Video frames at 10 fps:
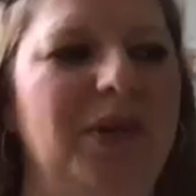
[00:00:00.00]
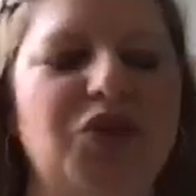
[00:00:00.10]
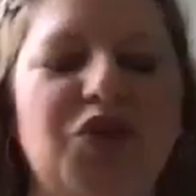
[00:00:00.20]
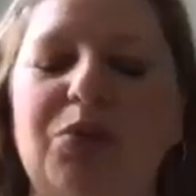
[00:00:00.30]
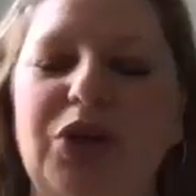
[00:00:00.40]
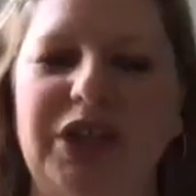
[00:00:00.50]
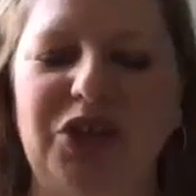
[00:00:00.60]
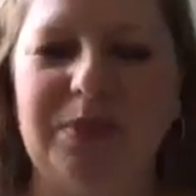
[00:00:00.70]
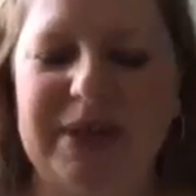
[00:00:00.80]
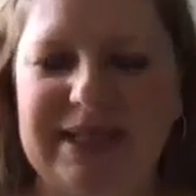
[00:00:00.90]
supporting
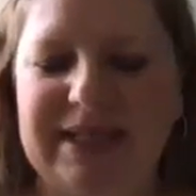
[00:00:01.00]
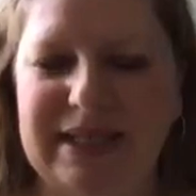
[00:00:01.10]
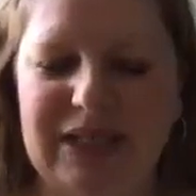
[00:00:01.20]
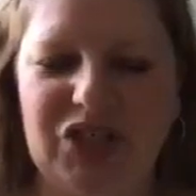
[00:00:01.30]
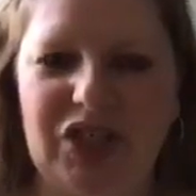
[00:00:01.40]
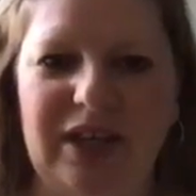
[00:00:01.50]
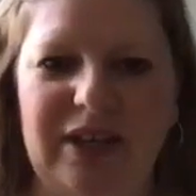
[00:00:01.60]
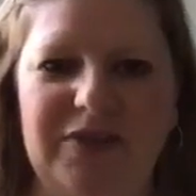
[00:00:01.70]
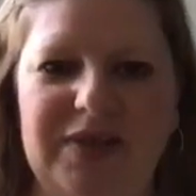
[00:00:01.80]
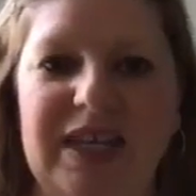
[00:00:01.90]
new business
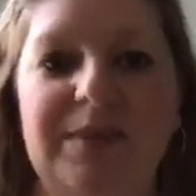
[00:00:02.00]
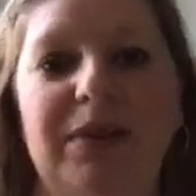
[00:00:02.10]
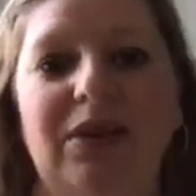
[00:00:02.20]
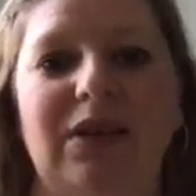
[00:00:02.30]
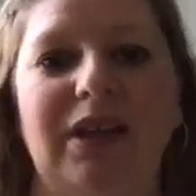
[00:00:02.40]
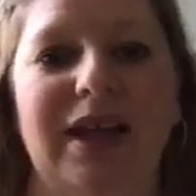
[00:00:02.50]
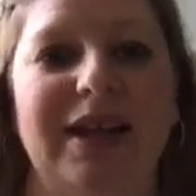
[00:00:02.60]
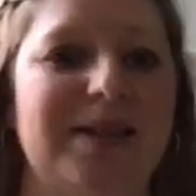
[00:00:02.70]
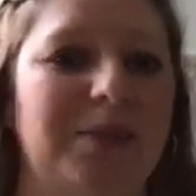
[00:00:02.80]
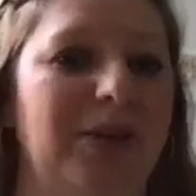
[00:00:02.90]
initiatives, keeping
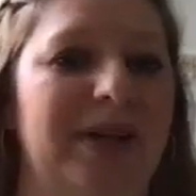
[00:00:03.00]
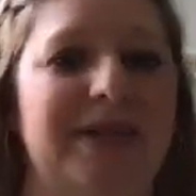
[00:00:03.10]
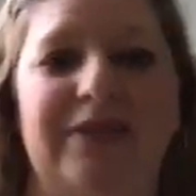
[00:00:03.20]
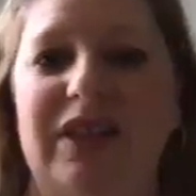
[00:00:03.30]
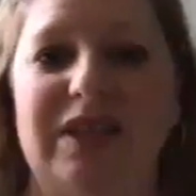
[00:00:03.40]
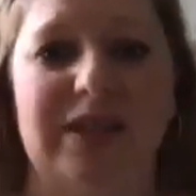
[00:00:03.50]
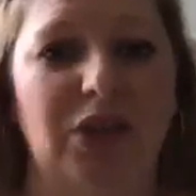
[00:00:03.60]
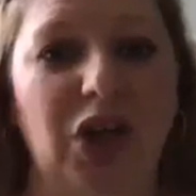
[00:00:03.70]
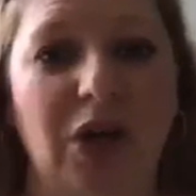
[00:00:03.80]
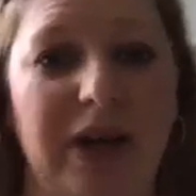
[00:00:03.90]
clients abreast of things that are
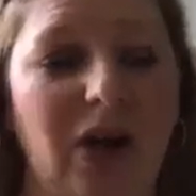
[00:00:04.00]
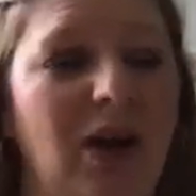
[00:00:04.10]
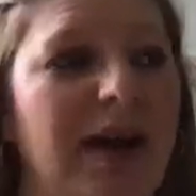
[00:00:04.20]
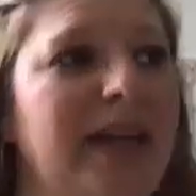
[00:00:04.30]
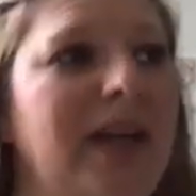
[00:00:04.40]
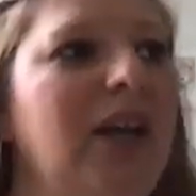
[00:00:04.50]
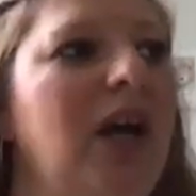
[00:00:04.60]
going on,